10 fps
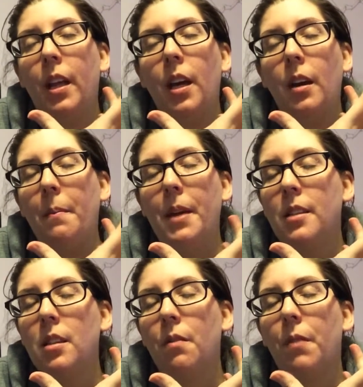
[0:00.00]
like,
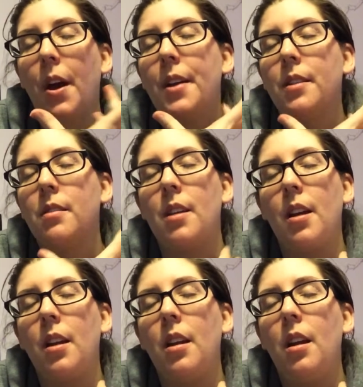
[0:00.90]
amazing friends,
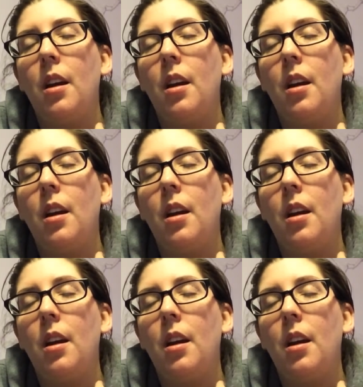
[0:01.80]
and